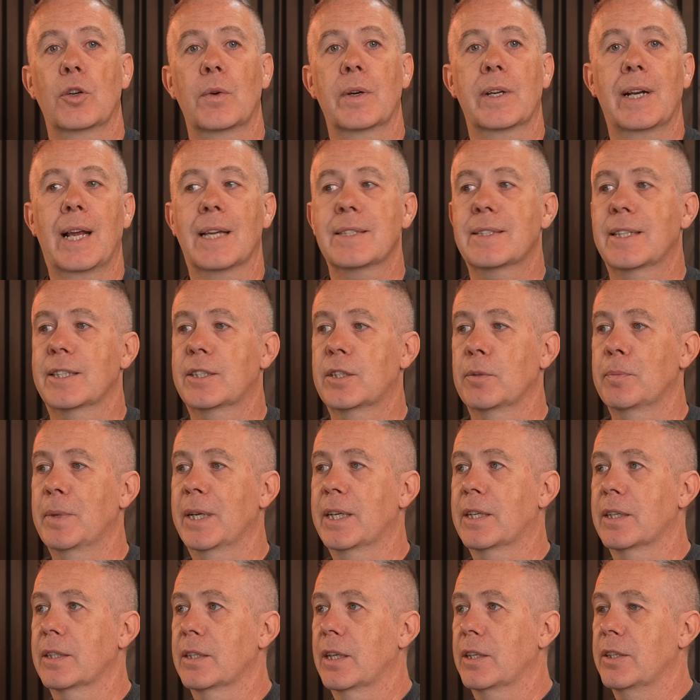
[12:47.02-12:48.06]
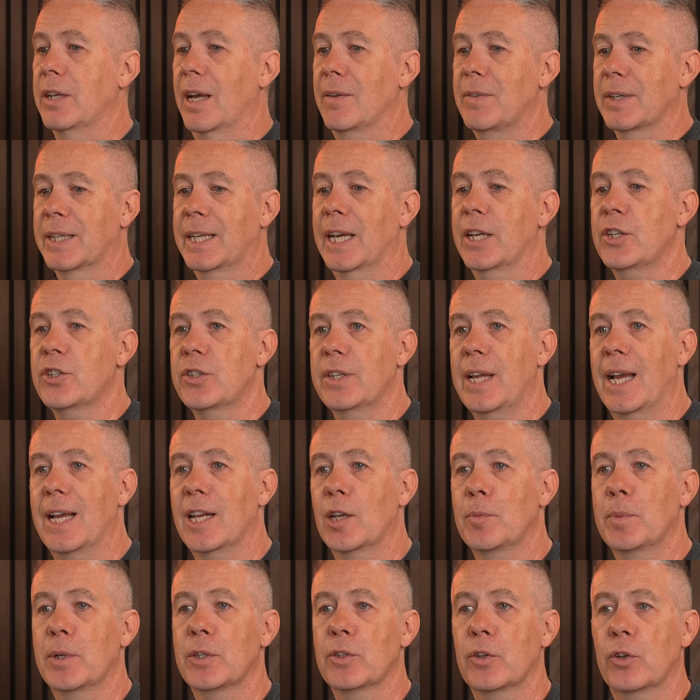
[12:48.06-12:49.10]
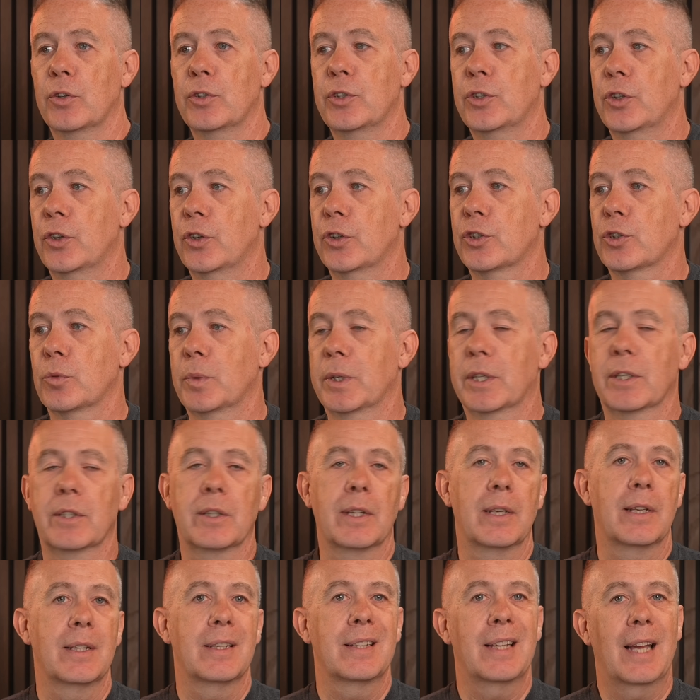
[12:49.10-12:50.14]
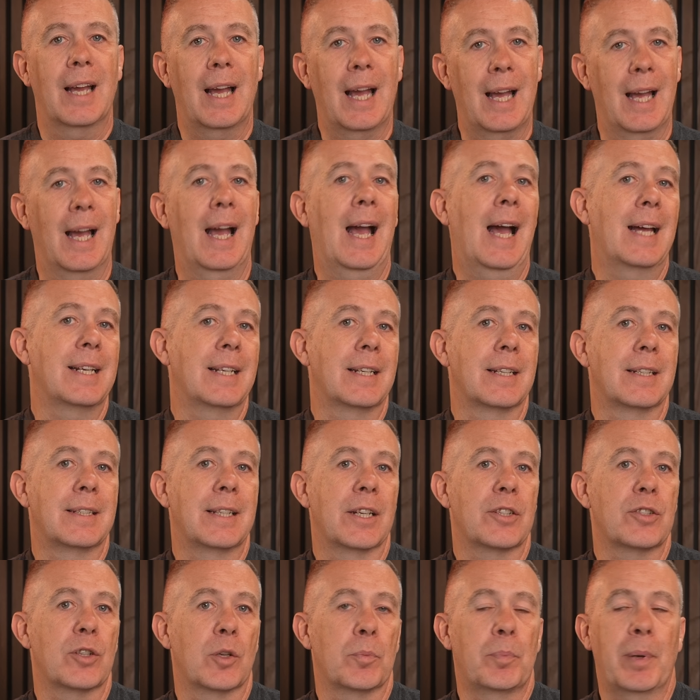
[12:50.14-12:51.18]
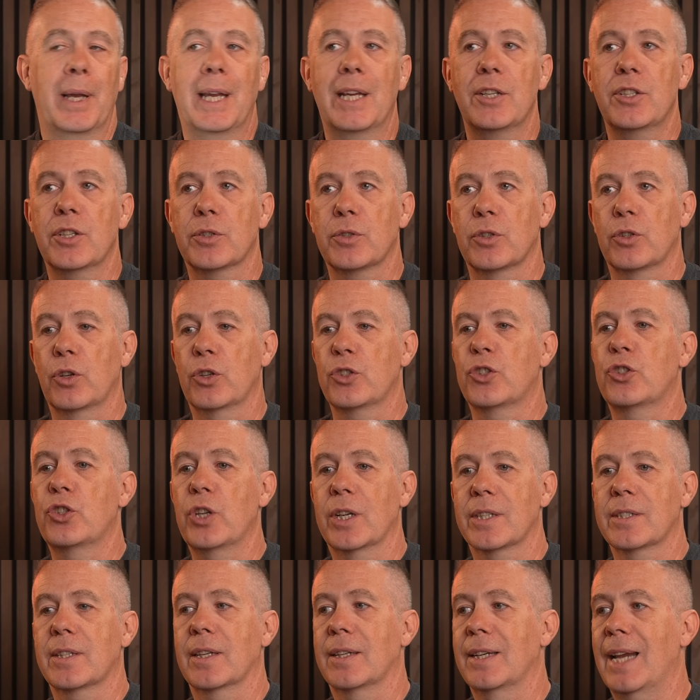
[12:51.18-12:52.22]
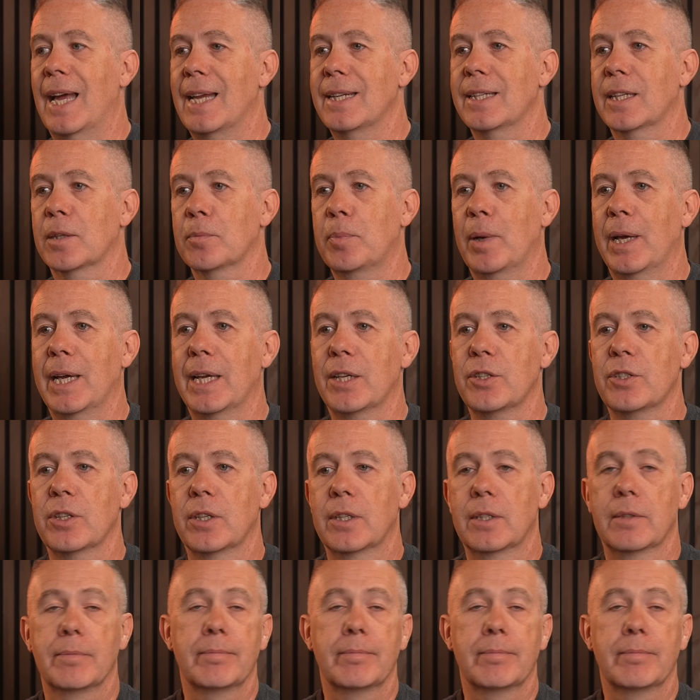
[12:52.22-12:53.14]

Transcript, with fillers: I'm going to ask it to make a navigation element on here so we can add in additional pages and not just a landing page.